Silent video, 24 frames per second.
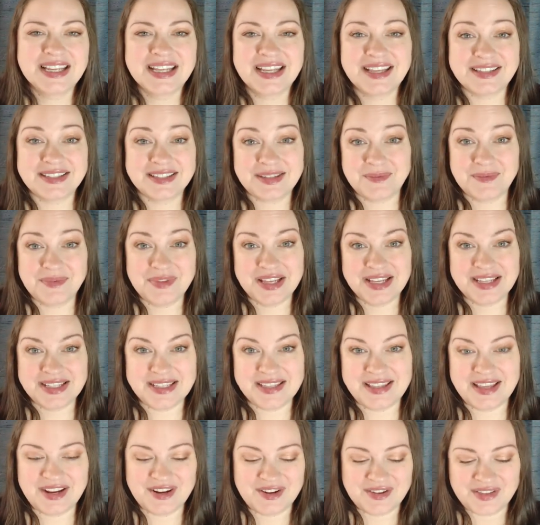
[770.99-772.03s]
get some
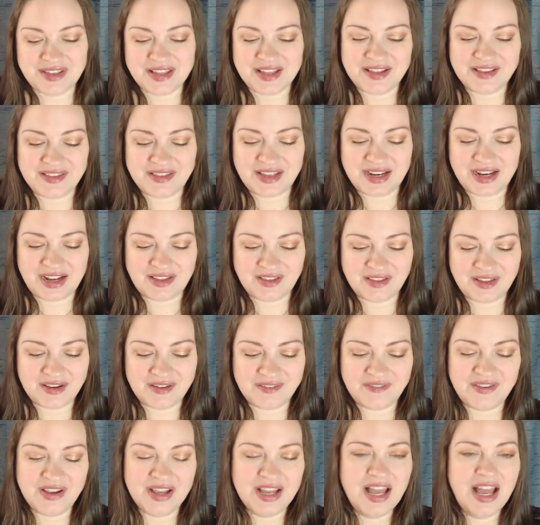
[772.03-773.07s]
things there that, that I
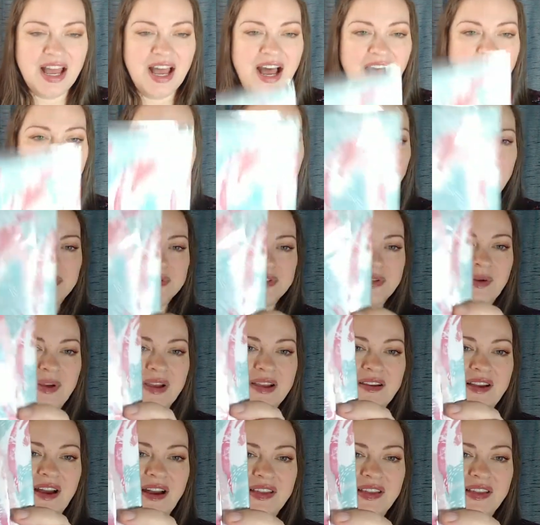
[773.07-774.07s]
love. Um, so I've